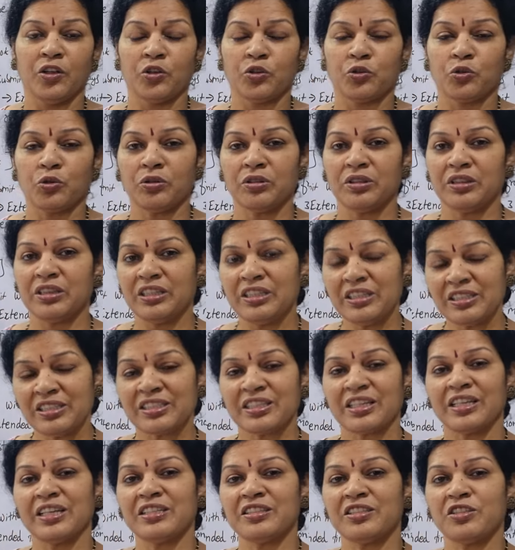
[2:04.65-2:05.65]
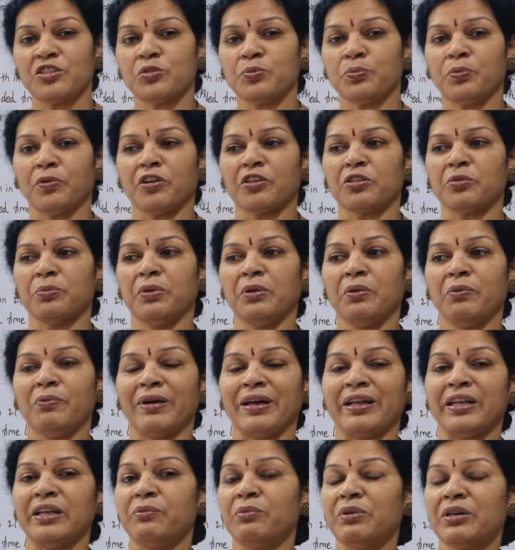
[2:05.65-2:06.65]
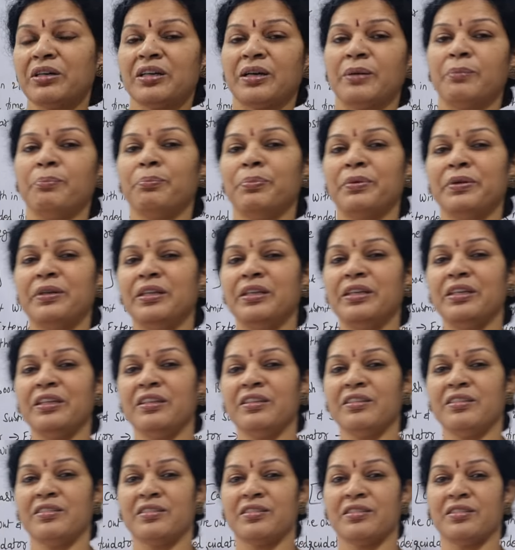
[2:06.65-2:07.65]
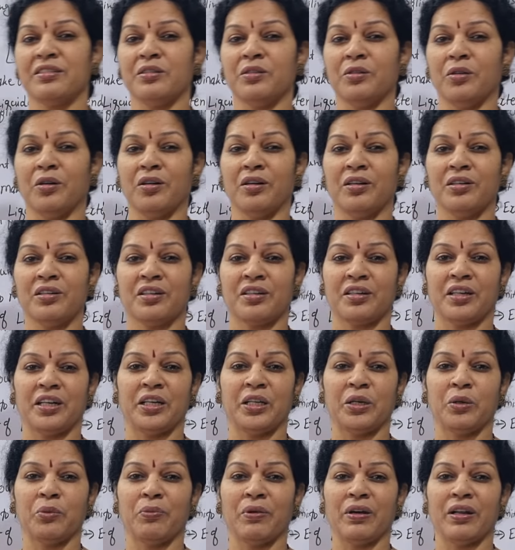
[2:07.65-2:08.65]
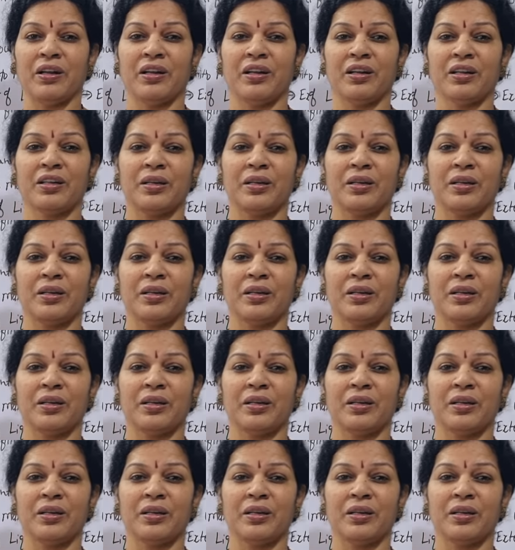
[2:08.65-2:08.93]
So this case is possible whenever company is not running well,